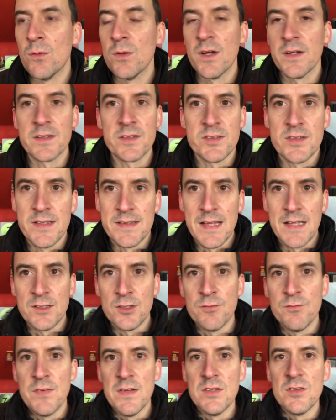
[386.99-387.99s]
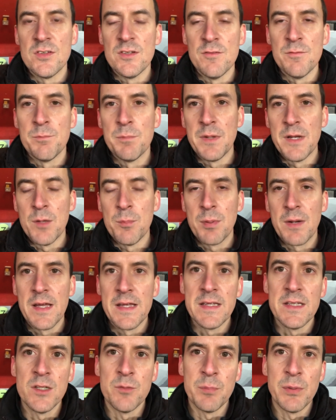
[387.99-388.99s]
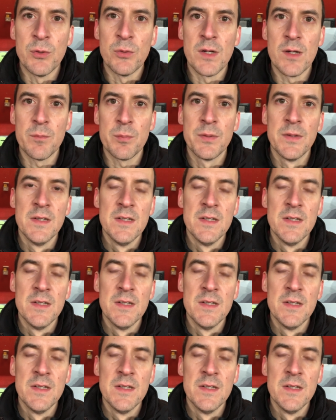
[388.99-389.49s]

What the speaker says: Like I said, that defensive bit of play in the build-up